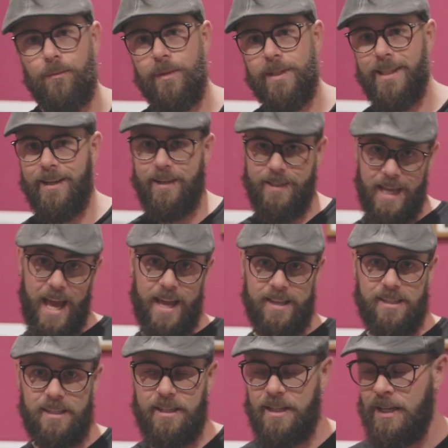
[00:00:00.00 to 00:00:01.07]
we did a
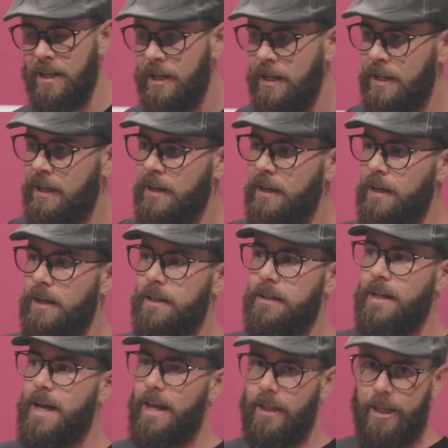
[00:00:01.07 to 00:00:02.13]
test
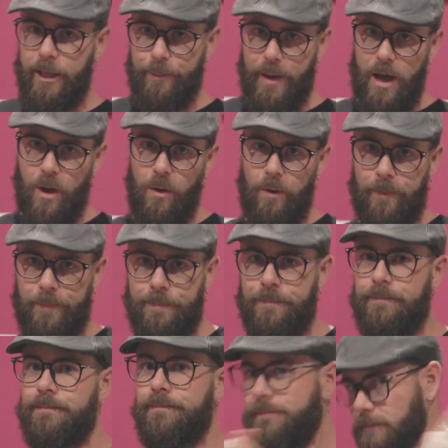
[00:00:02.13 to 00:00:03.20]
at Lake Powell,
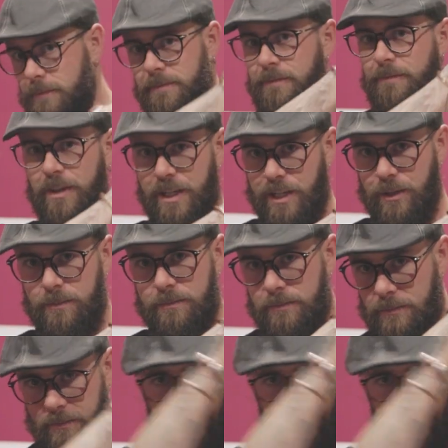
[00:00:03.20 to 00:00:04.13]
video,